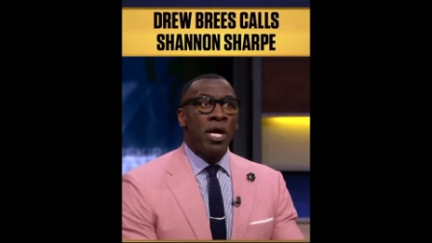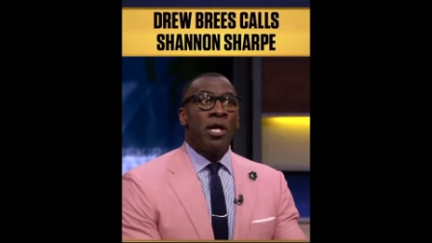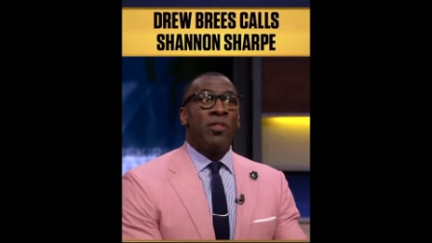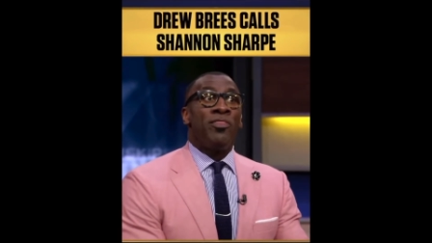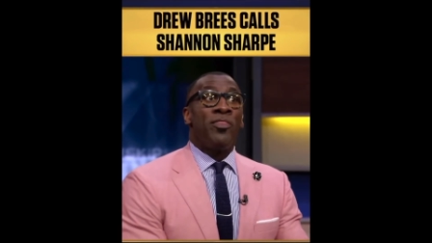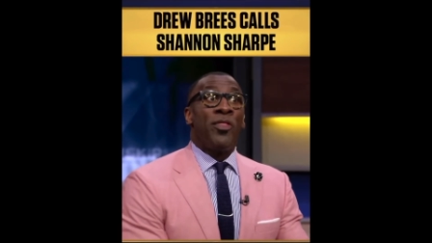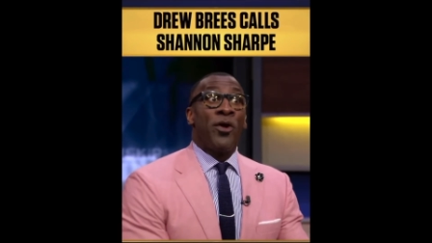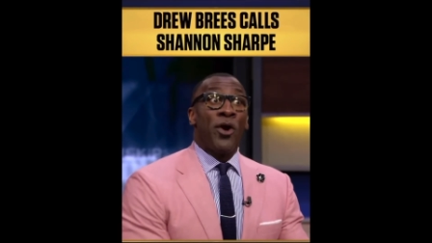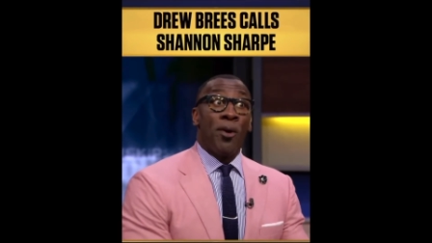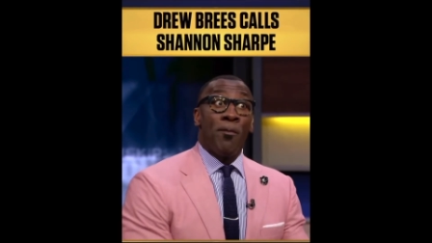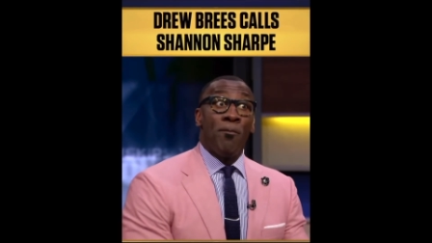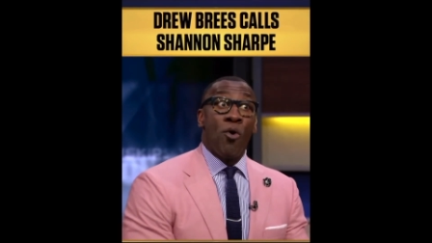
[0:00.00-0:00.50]

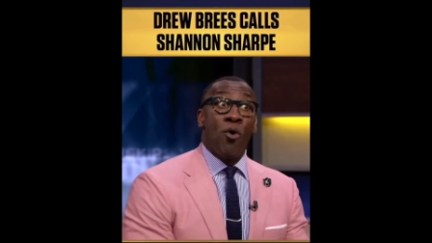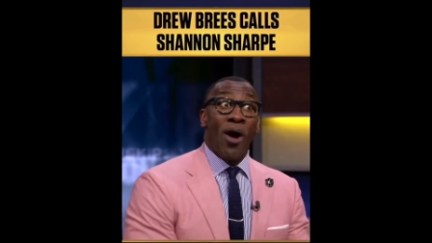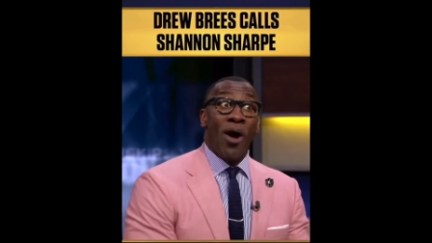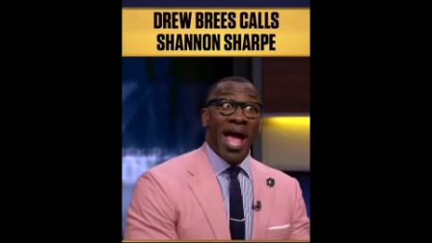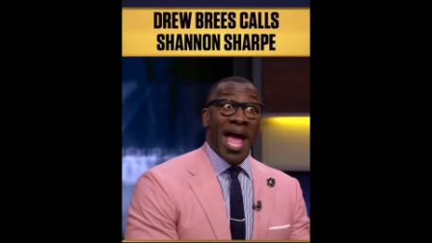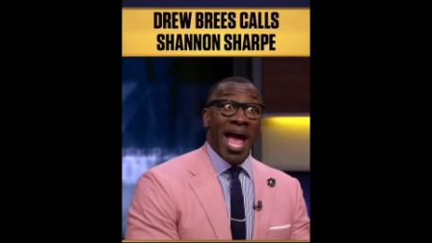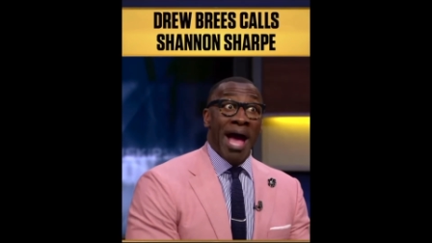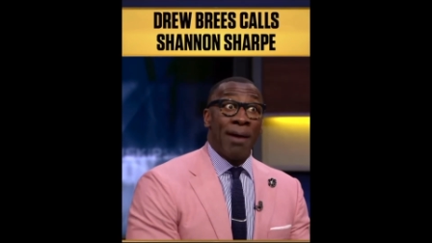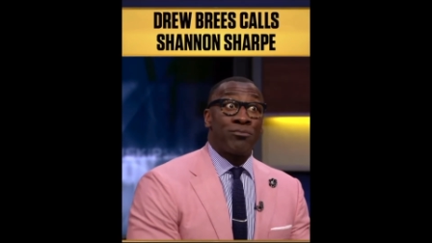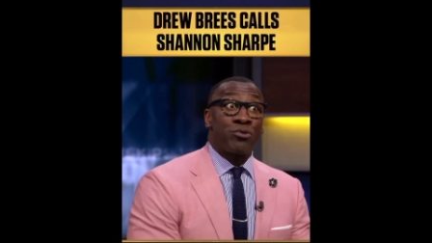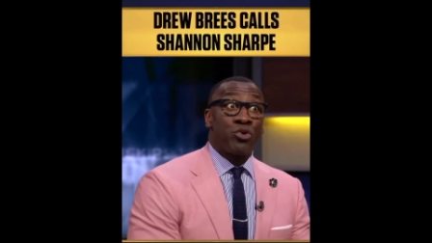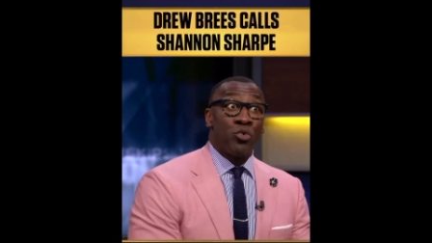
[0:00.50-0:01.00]
they're more
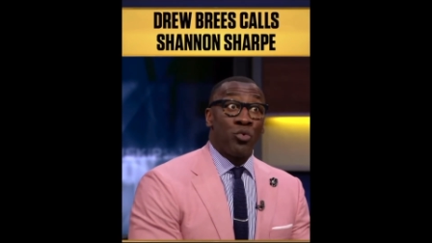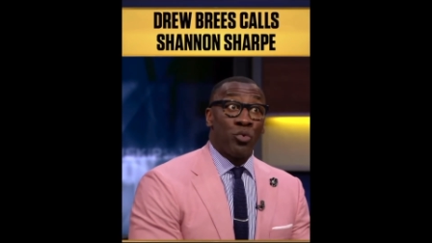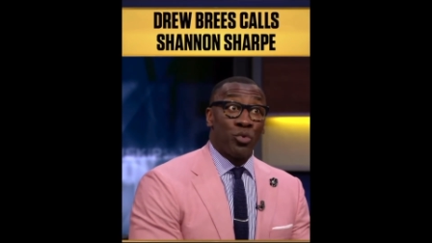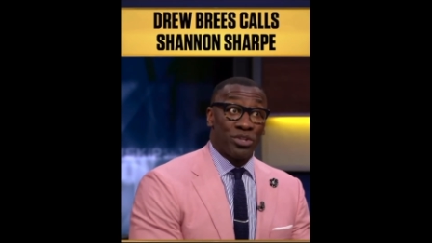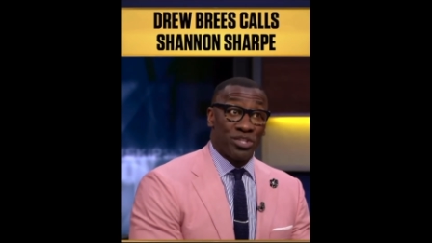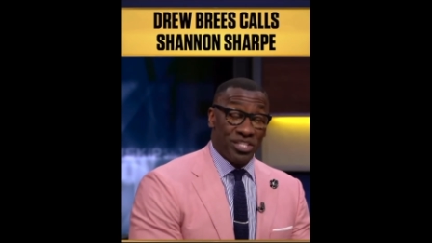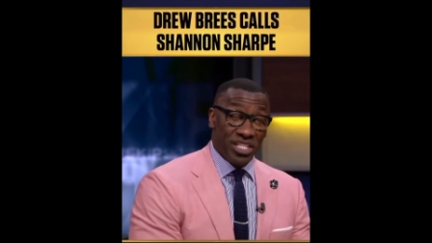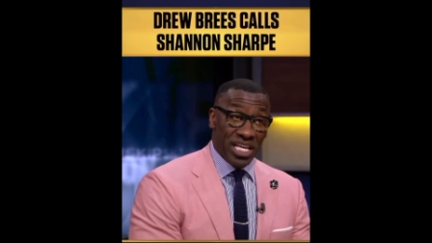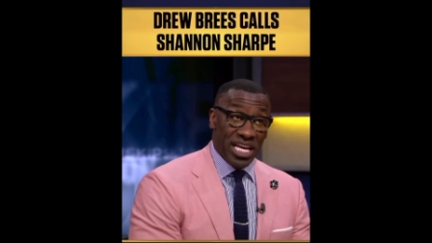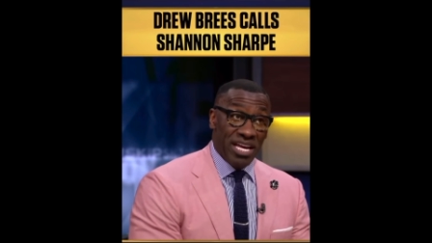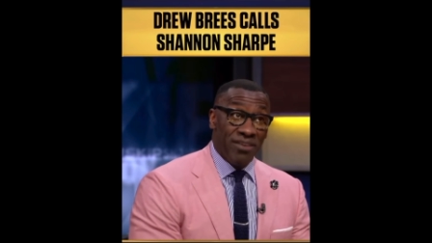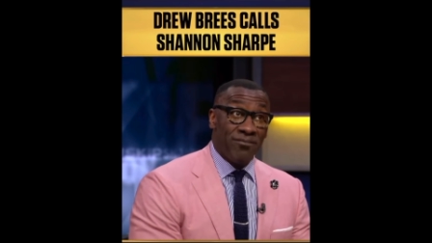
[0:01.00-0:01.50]
apt to
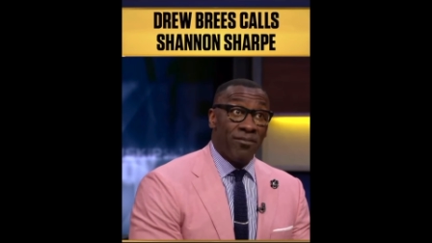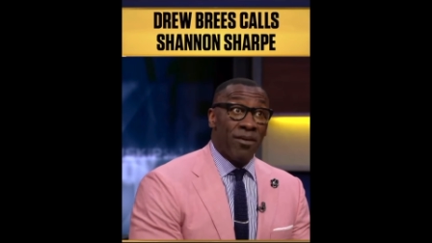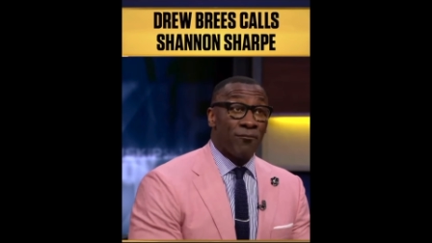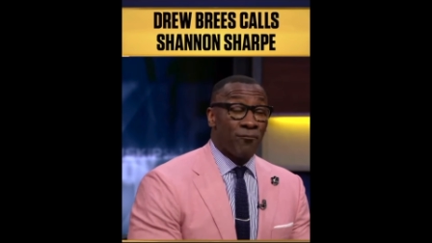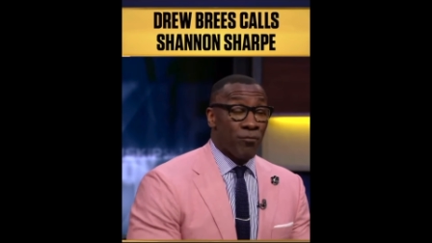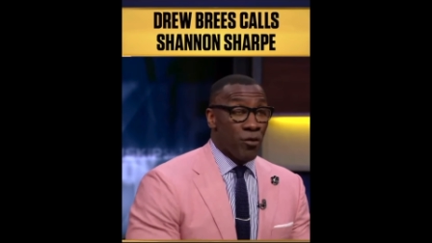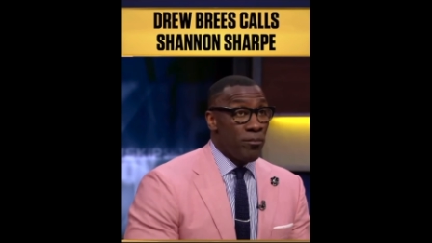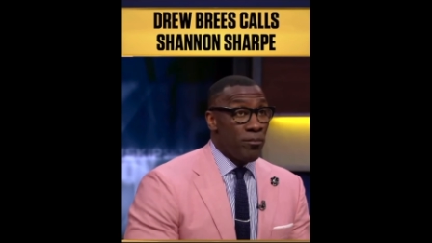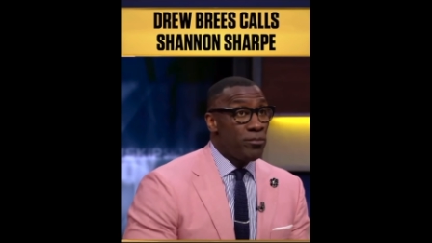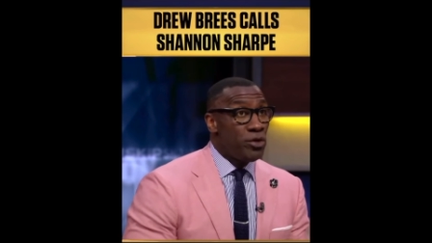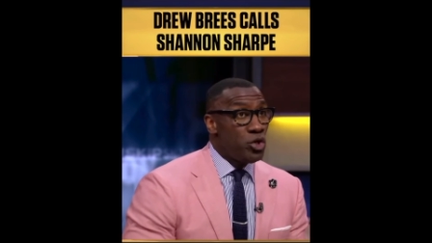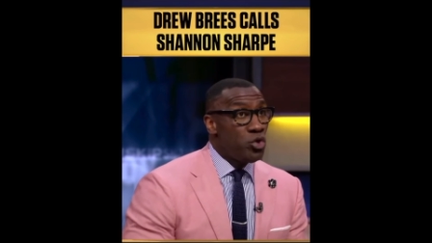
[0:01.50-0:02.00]
receive it
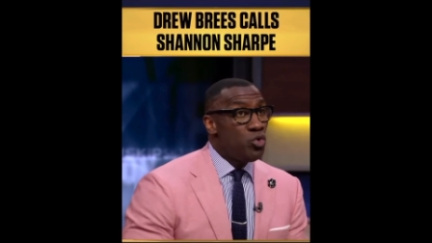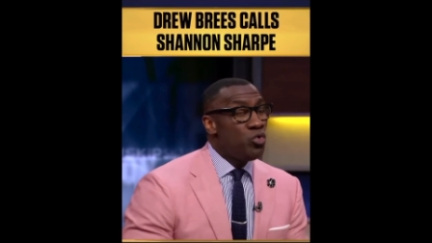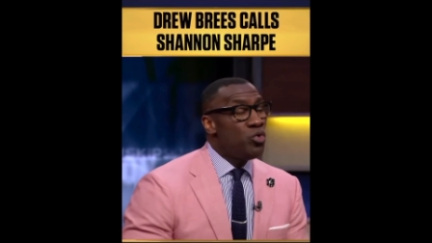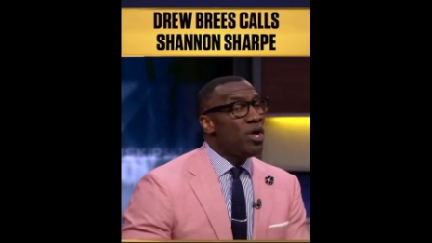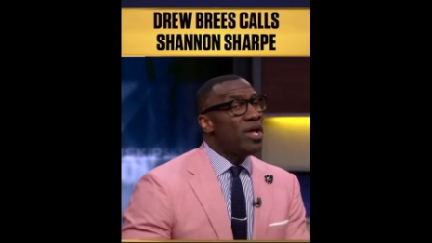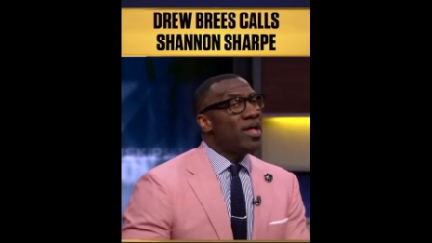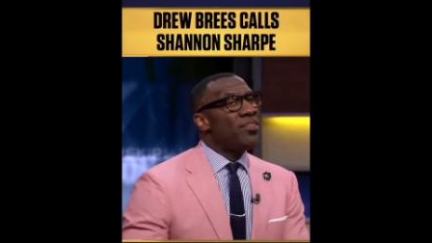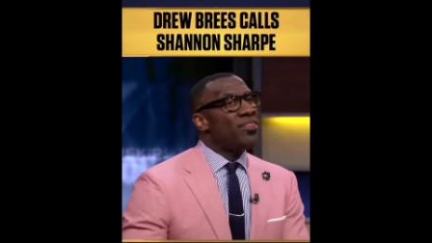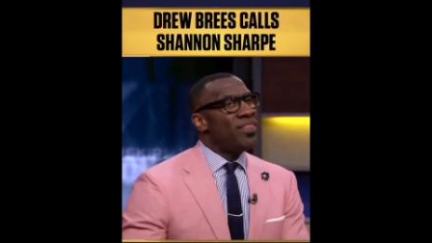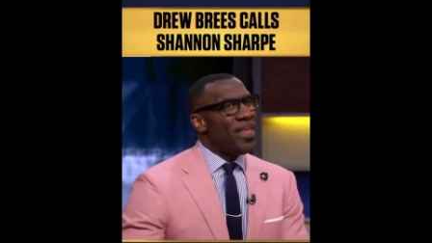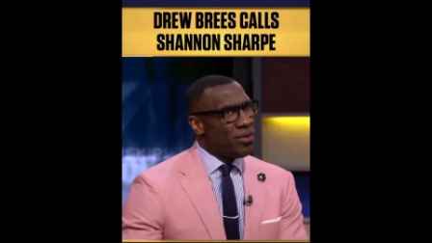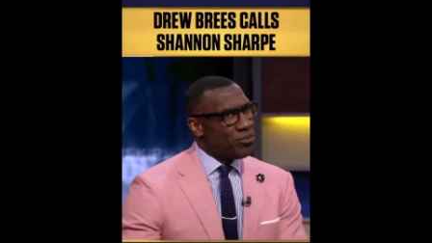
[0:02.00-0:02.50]
from you
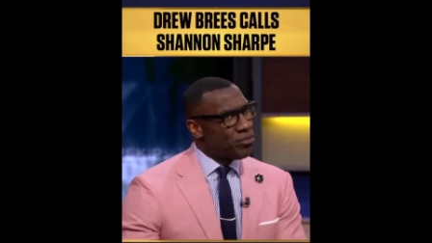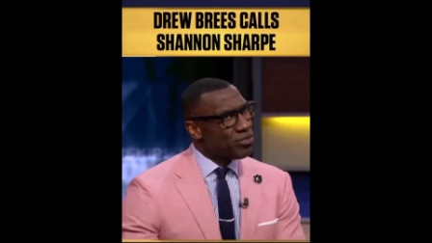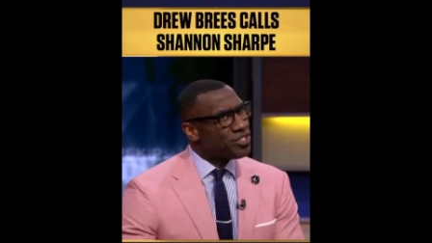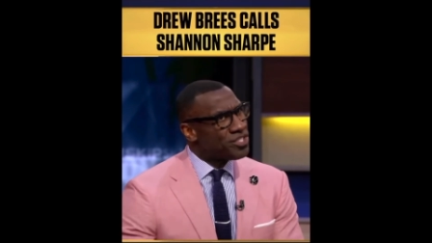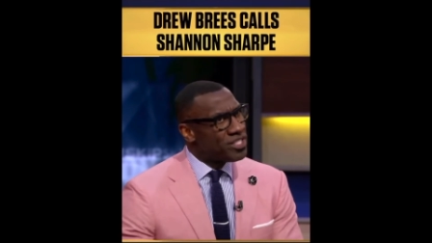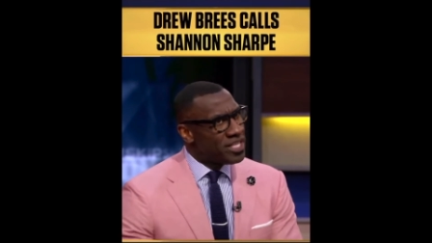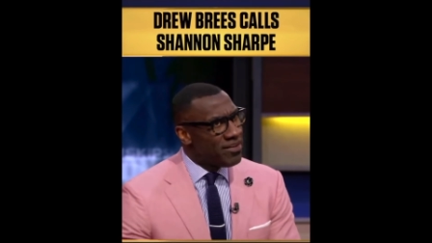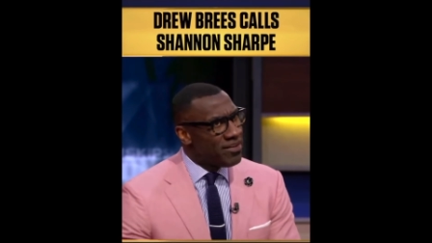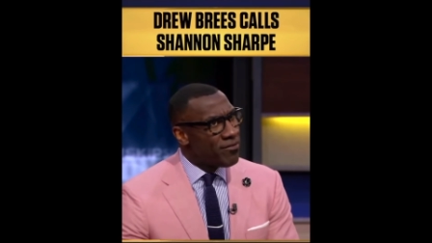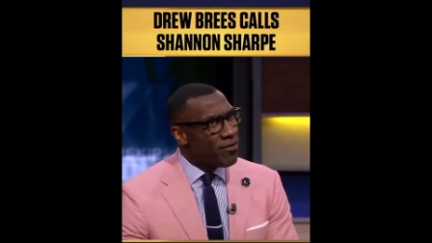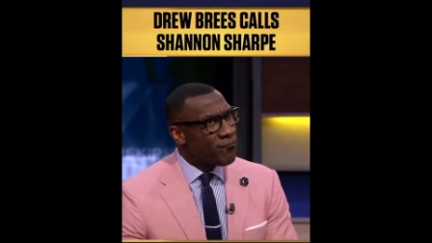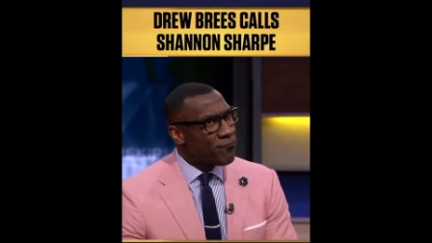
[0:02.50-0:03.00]
than
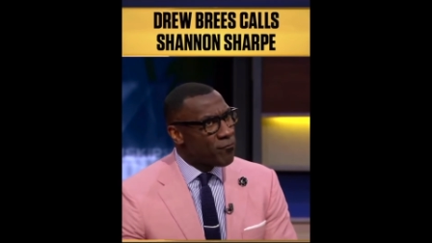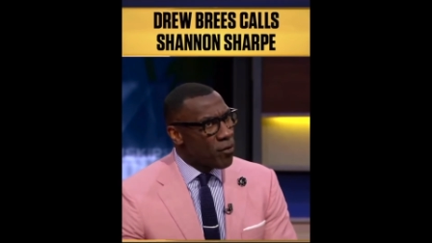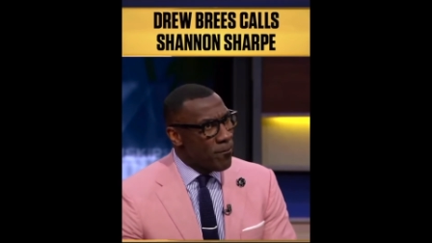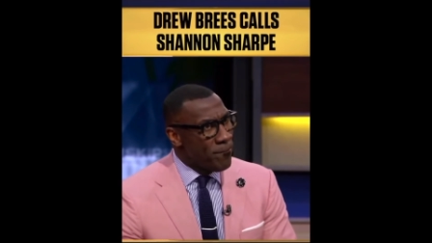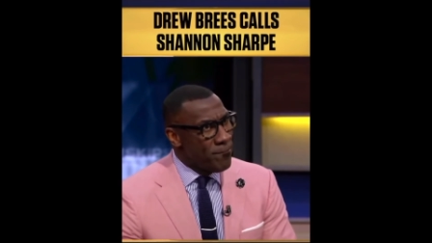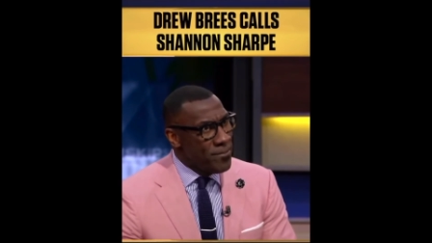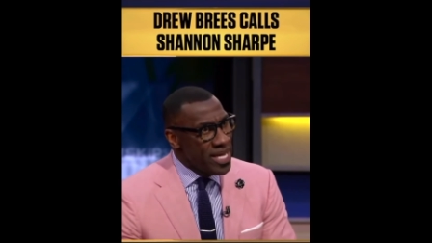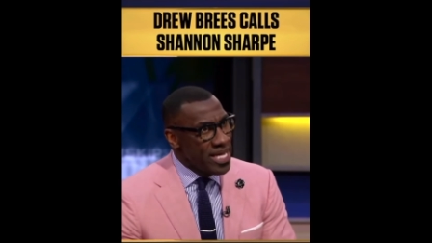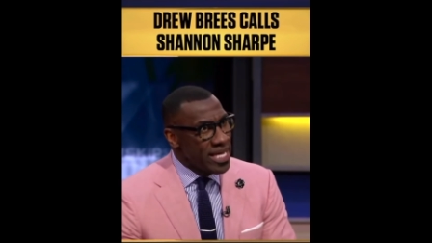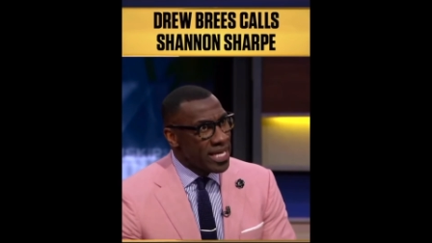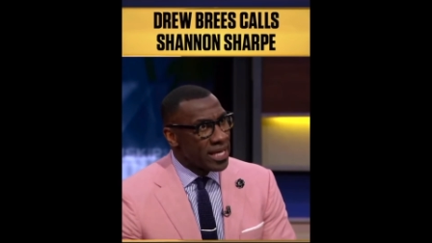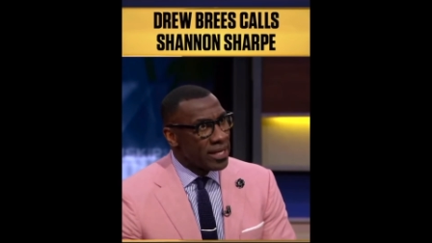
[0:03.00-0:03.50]
receive it from
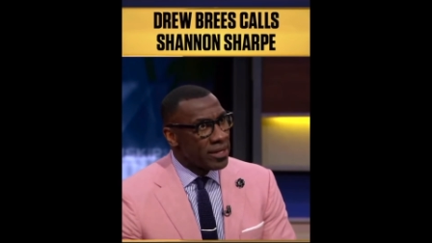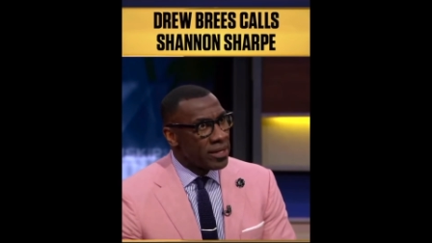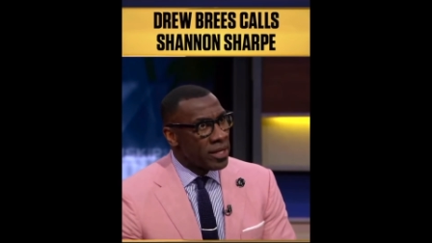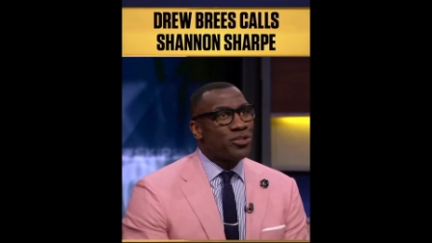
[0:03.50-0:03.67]
me.